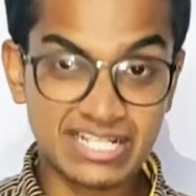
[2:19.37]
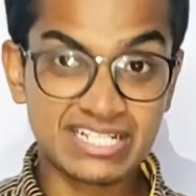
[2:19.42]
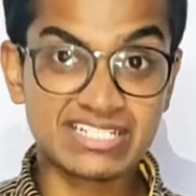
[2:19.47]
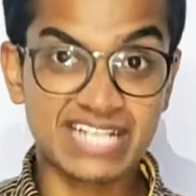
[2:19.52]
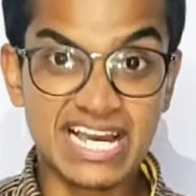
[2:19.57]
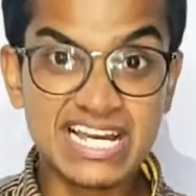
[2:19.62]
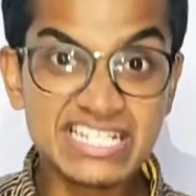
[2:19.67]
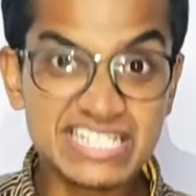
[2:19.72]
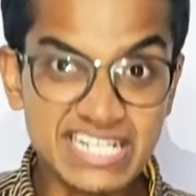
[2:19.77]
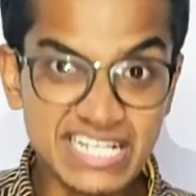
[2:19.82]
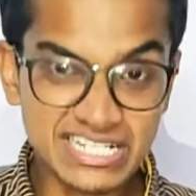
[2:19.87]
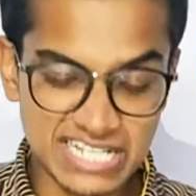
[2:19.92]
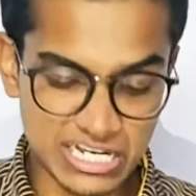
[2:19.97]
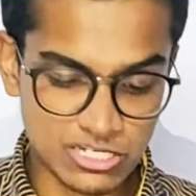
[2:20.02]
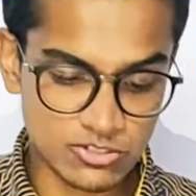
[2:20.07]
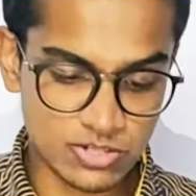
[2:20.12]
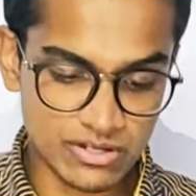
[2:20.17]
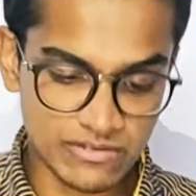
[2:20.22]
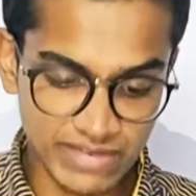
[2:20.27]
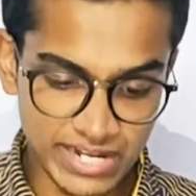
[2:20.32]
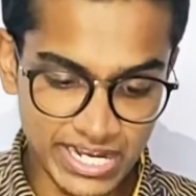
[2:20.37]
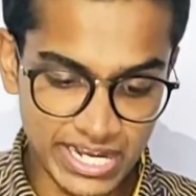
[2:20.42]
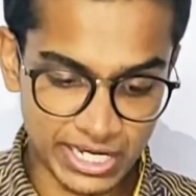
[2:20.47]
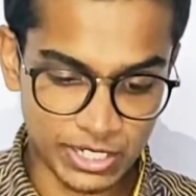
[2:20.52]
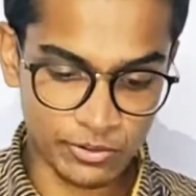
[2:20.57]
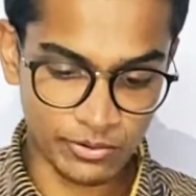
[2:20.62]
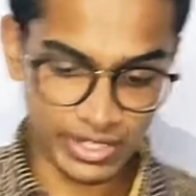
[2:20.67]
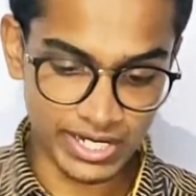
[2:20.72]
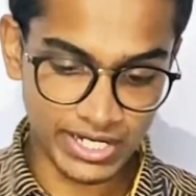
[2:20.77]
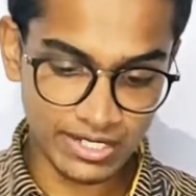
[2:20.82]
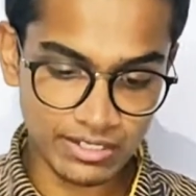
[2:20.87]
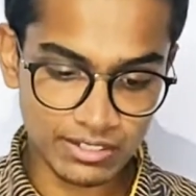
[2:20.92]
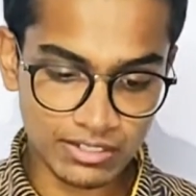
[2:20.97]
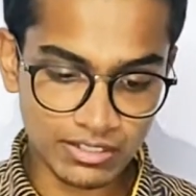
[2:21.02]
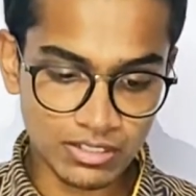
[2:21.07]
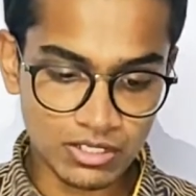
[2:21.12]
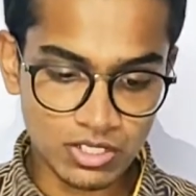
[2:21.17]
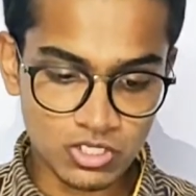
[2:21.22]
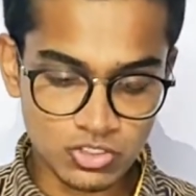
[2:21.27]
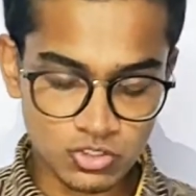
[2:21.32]
The sizing is actually very accurate,
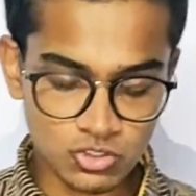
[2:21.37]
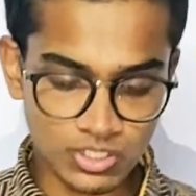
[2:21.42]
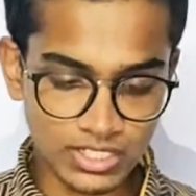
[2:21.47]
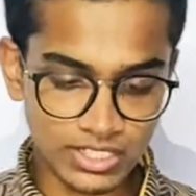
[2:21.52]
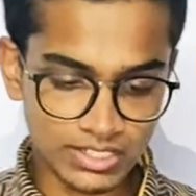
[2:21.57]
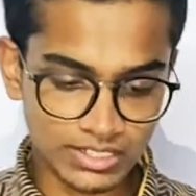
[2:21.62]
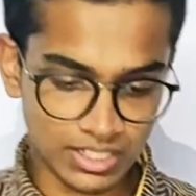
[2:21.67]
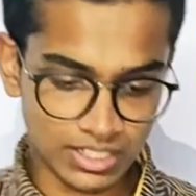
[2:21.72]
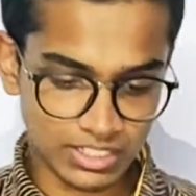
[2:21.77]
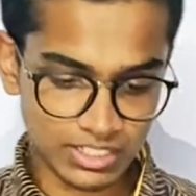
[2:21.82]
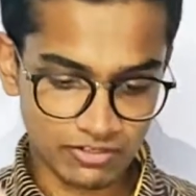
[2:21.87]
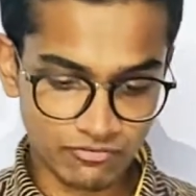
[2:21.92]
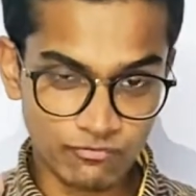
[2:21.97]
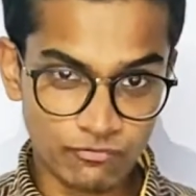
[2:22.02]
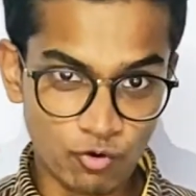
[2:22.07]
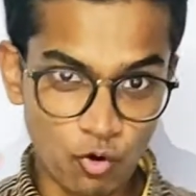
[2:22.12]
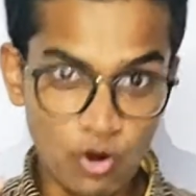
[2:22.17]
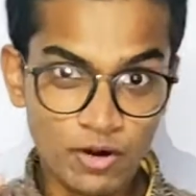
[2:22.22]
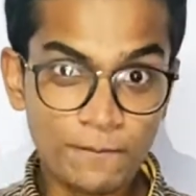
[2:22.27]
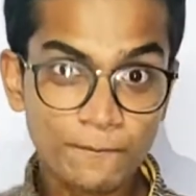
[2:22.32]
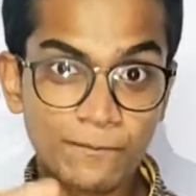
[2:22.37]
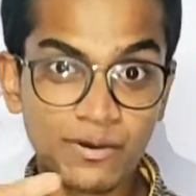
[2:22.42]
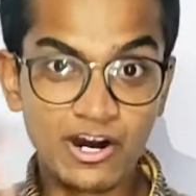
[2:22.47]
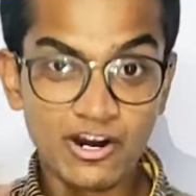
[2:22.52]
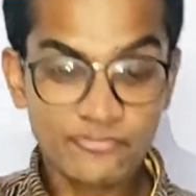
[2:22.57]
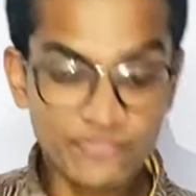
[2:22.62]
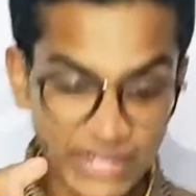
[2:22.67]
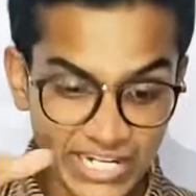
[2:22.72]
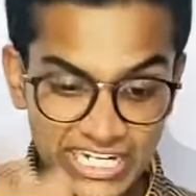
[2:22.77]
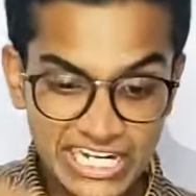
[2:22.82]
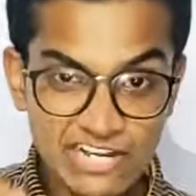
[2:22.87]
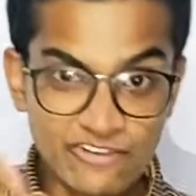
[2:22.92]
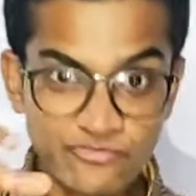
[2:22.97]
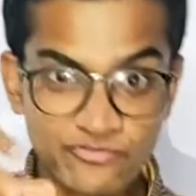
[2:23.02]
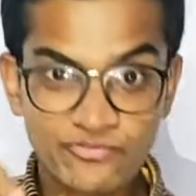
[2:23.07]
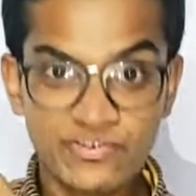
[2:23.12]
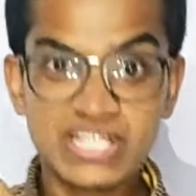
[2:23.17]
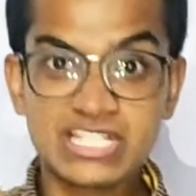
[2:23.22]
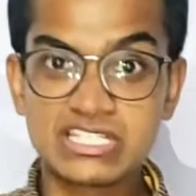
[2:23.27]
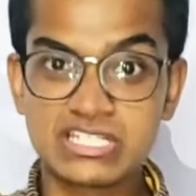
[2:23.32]
so that the phone perfectly
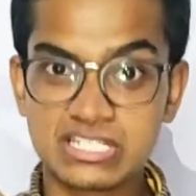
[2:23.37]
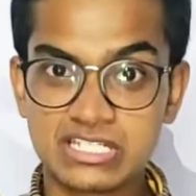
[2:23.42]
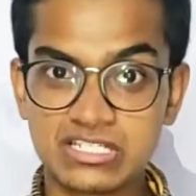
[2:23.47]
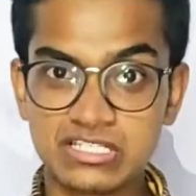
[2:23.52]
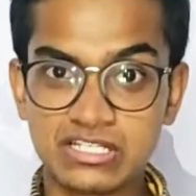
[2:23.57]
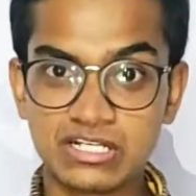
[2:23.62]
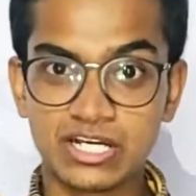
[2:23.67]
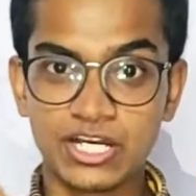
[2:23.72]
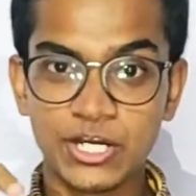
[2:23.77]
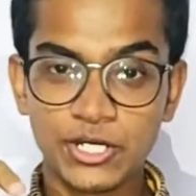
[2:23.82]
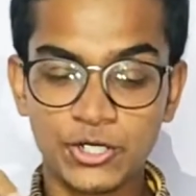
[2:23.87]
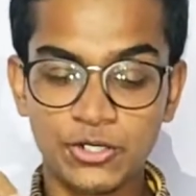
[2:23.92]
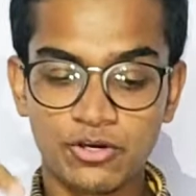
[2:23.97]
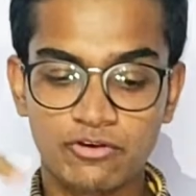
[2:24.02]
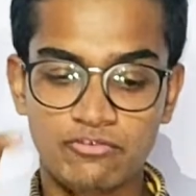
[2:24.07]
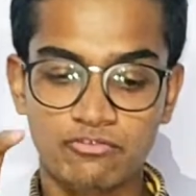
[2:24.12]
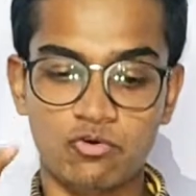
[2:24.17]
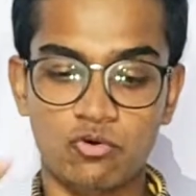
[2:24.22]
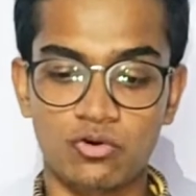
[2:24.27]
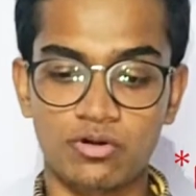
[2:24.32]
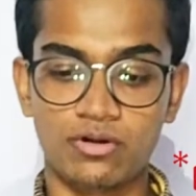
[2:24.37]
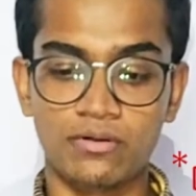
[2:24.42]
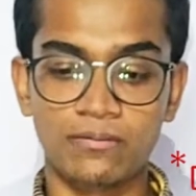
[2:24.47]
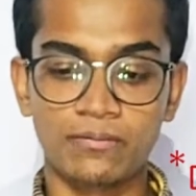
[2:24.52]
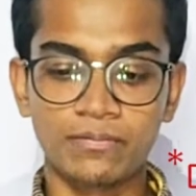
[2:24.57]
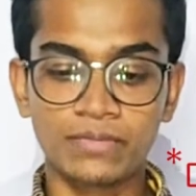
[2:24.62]
fits into your phone.